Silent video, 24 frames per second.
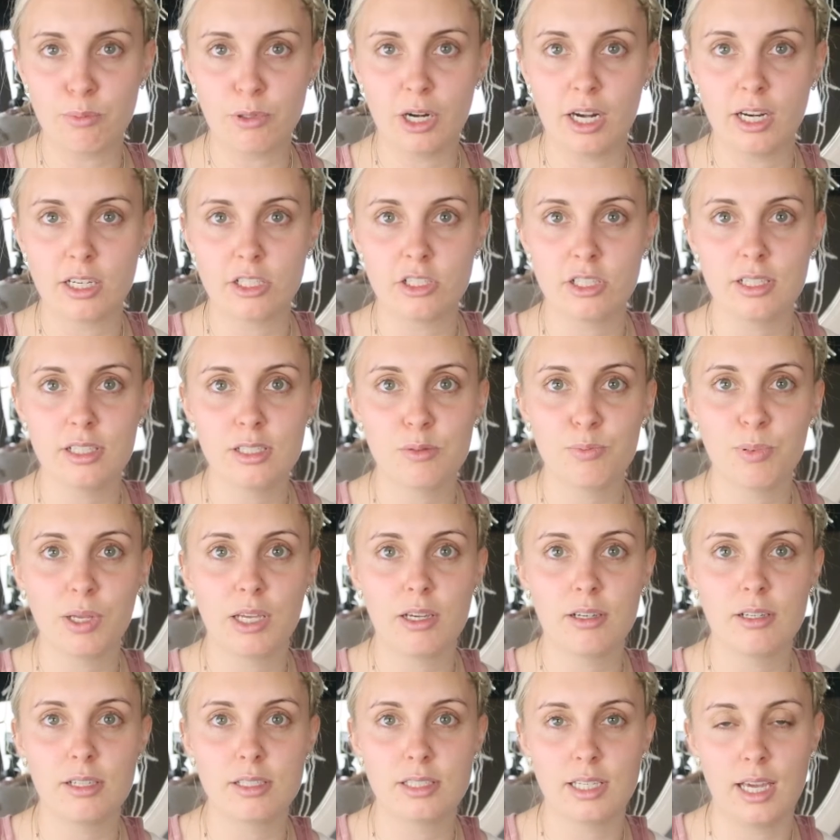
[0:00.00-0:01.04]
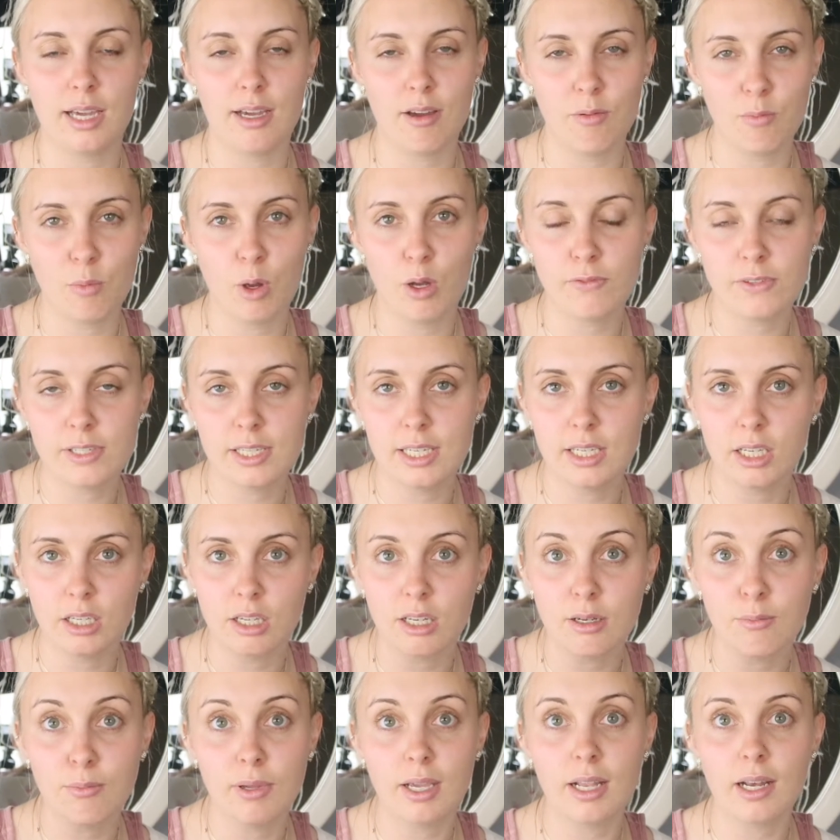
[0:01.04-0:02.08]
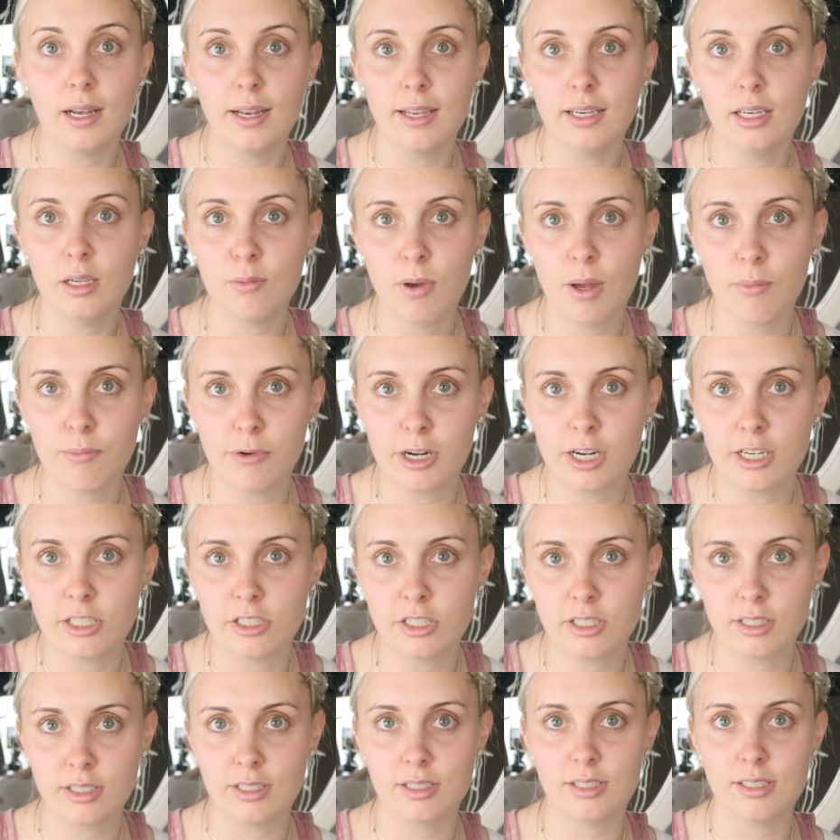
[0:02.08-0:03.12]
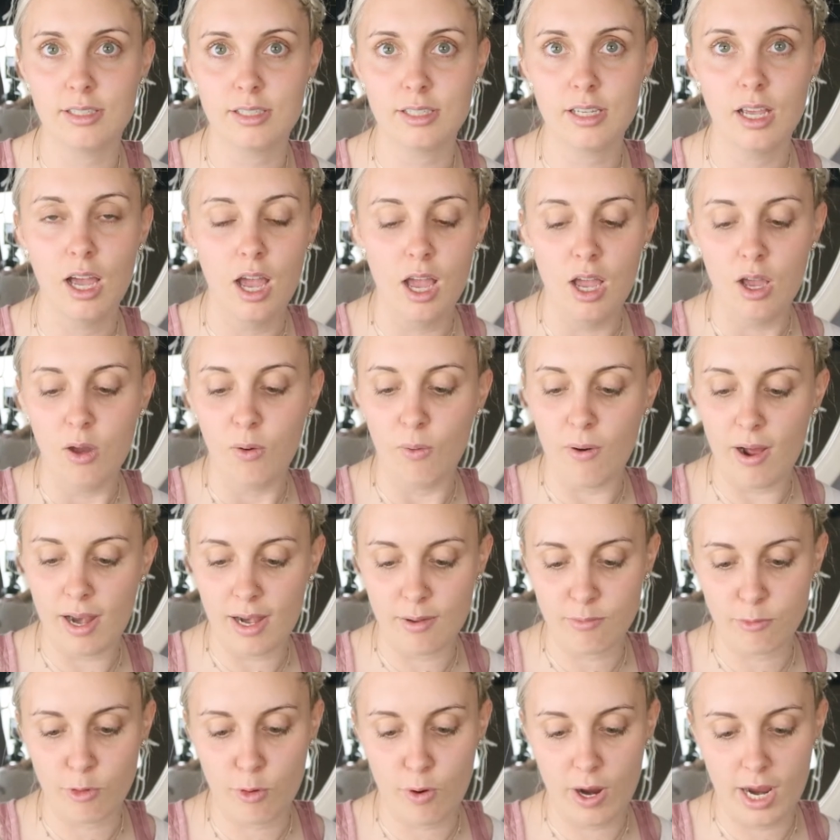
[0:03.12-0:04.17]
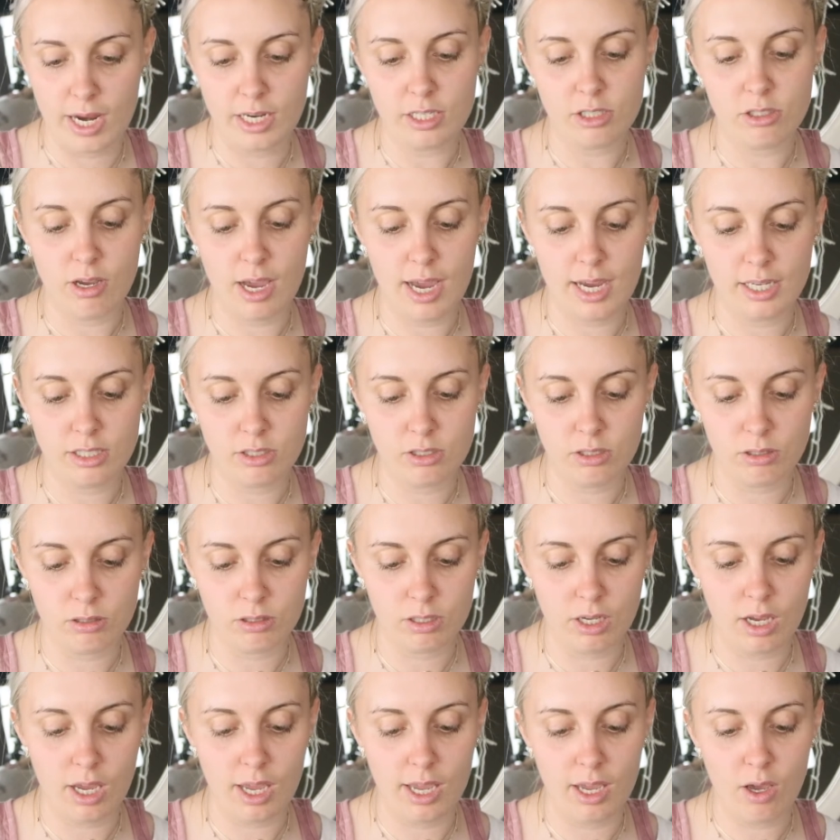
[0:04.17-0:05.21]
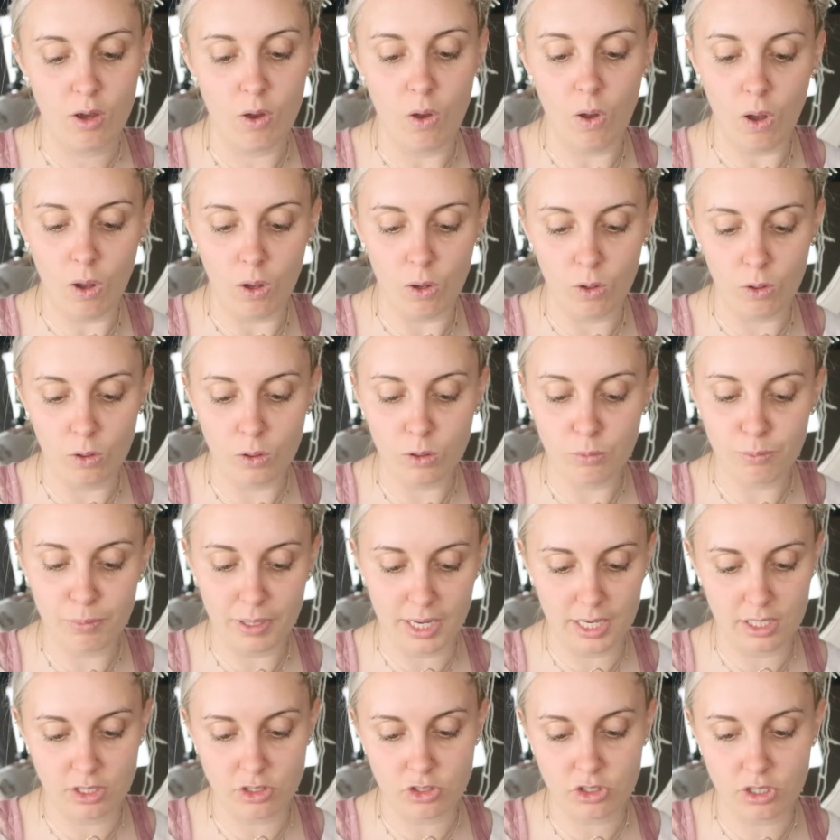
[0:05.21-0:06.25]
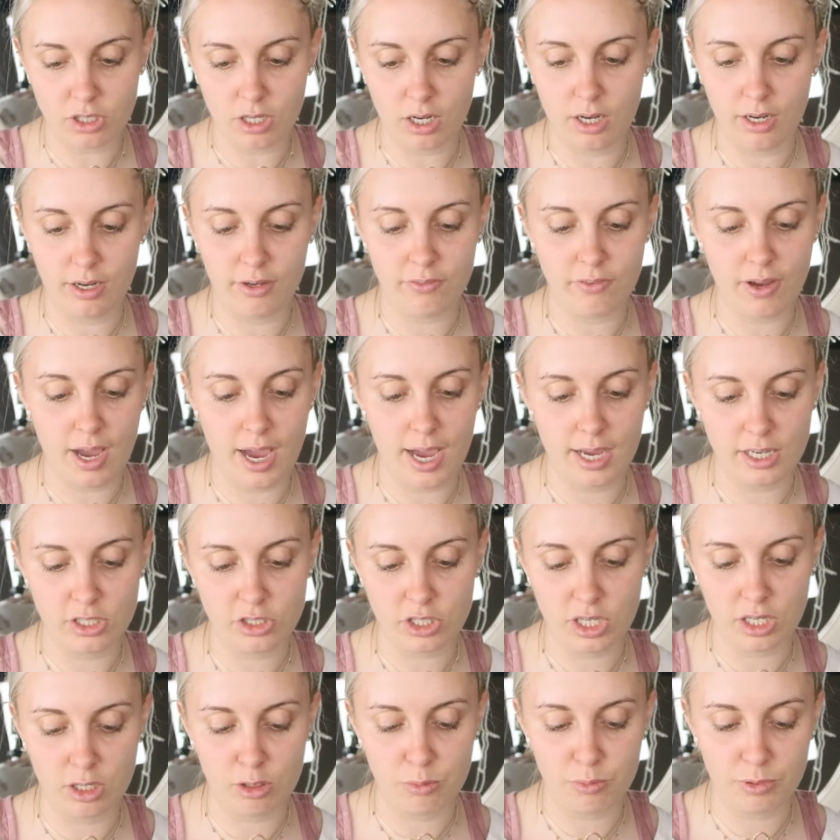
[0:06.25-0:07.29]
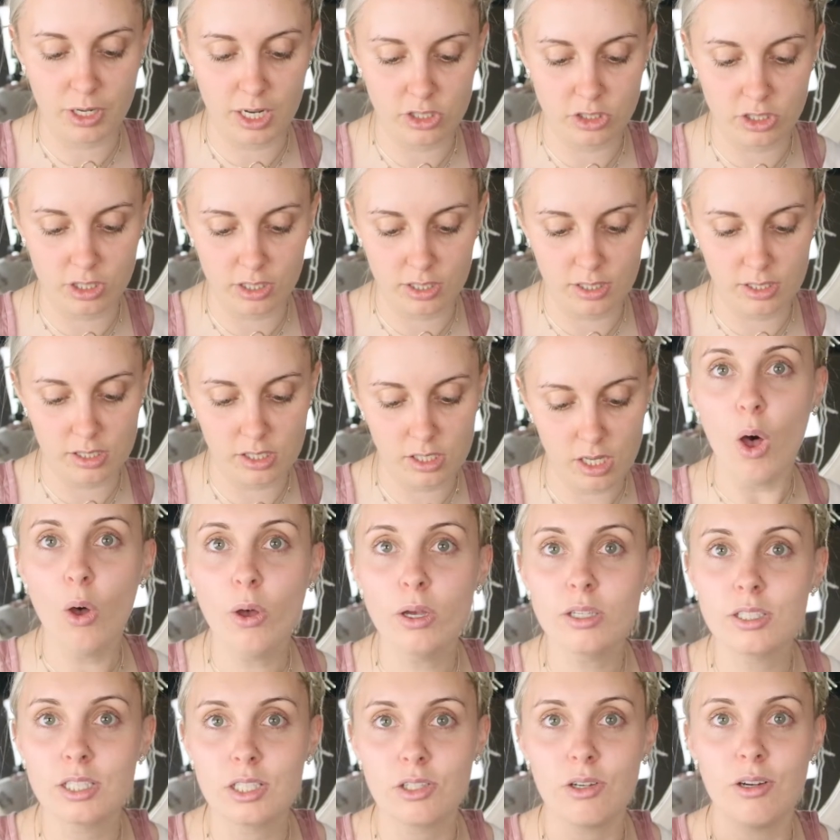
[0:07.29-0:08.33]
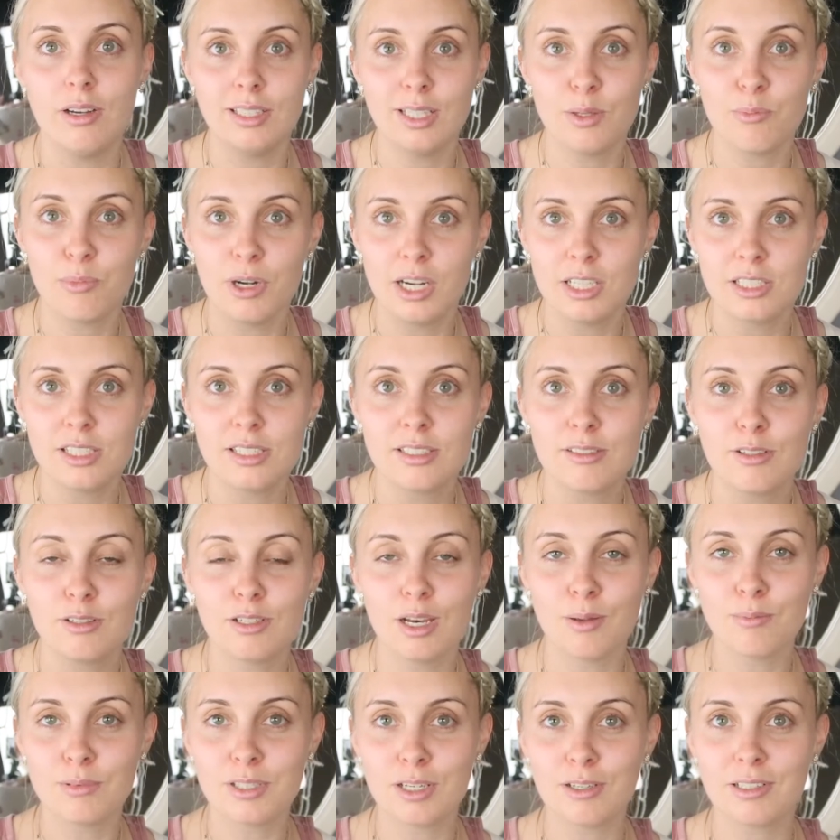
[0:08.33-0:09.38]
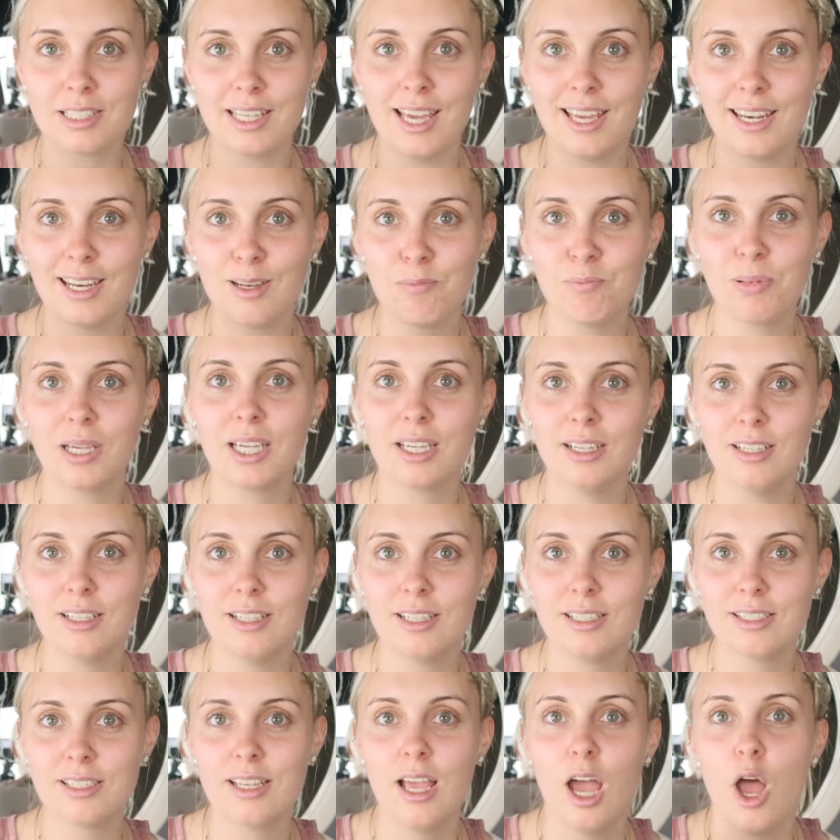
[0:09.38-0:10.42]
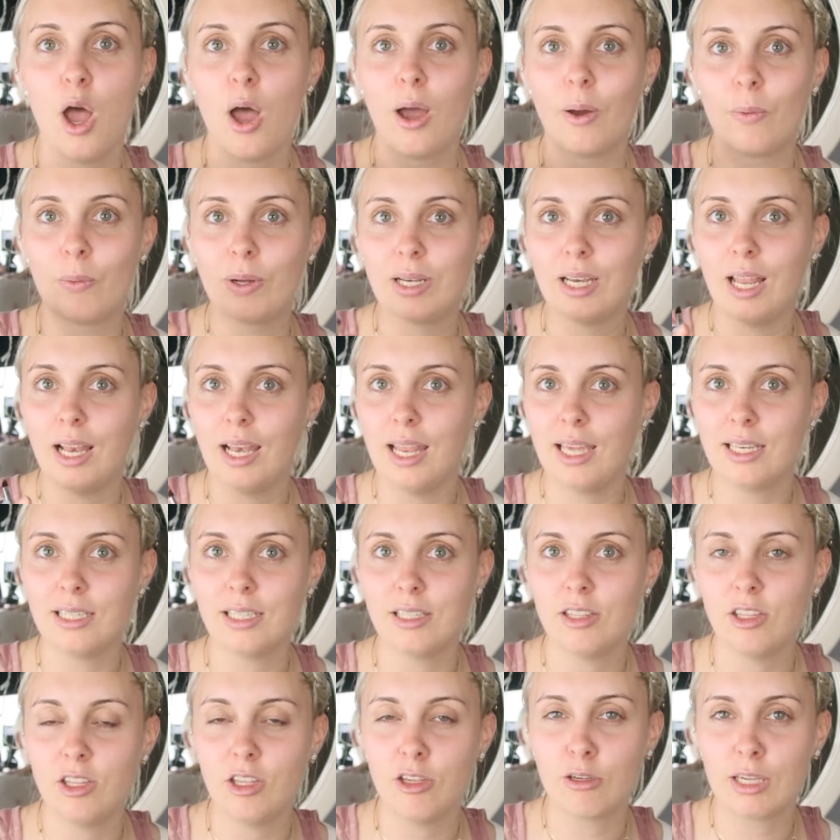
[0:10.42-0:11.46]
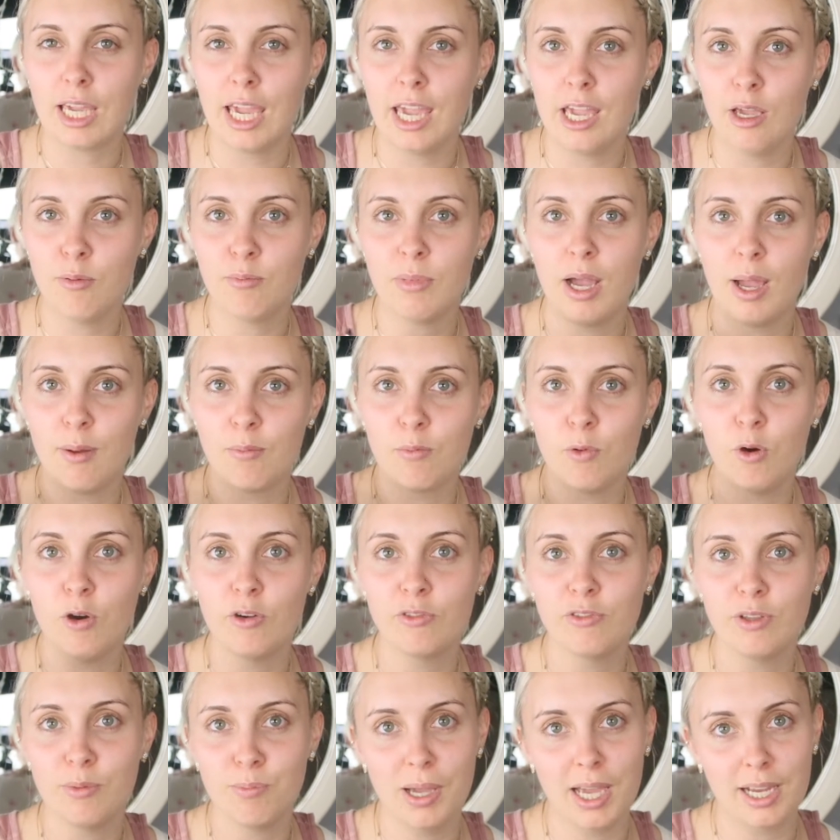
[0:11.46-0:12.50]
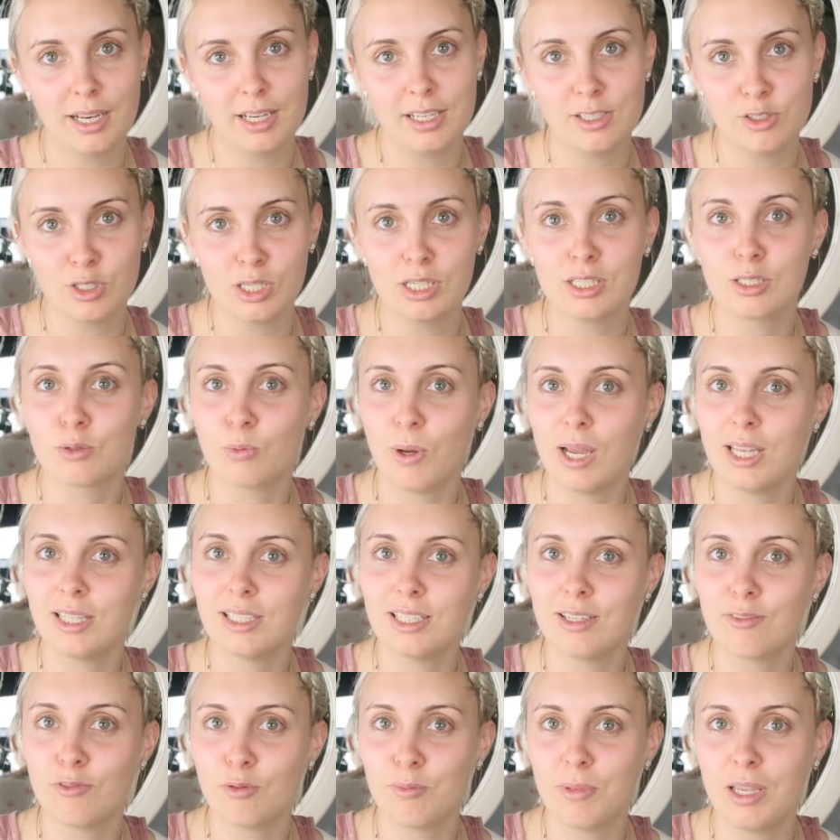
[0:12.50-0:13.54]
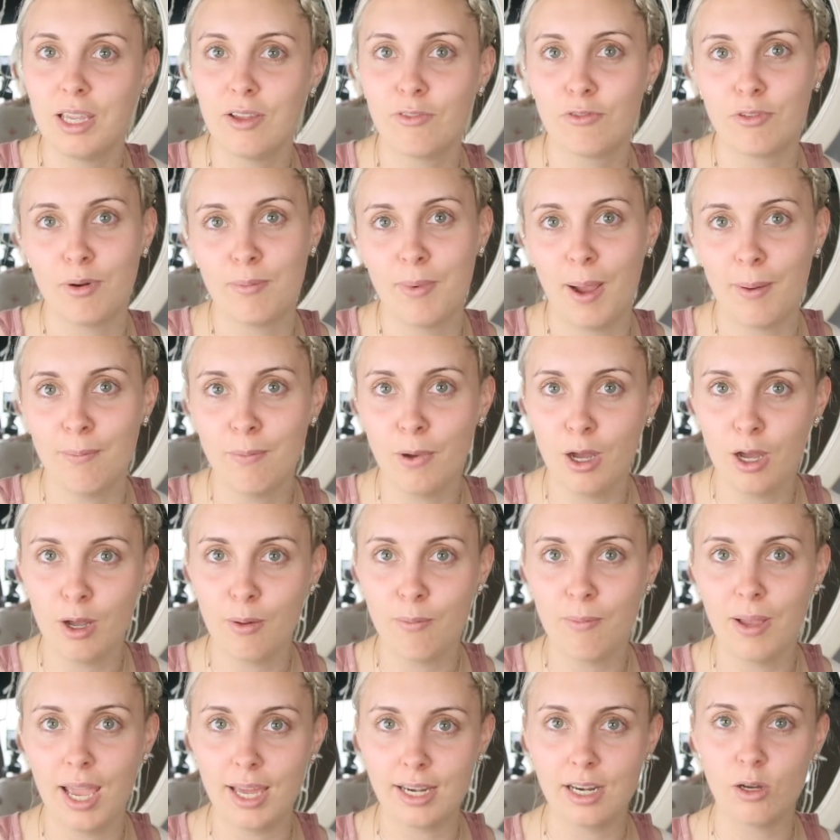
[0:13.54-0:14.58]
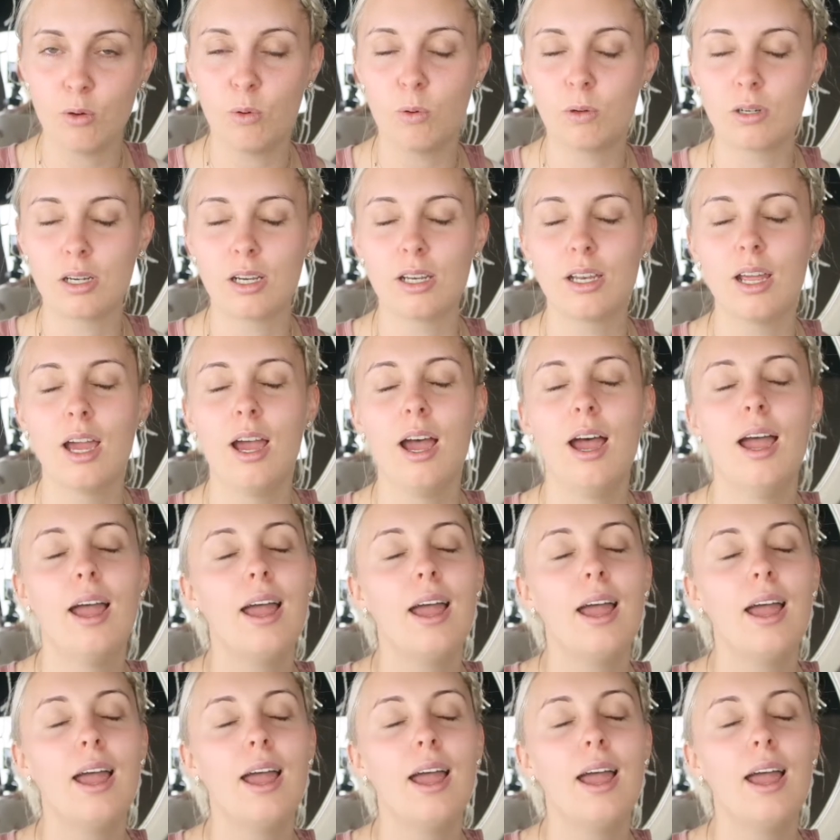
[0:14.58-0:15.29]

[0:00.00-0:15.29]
brushes because I'm obviously not going to be cleaning my brushes while I'm away, so I took a whole bunch of eyeshadow brushes. Also, on the brushes note, I'm so excited because when I land in the UK, my Morphe package is waiting for me from my mom, and I ordered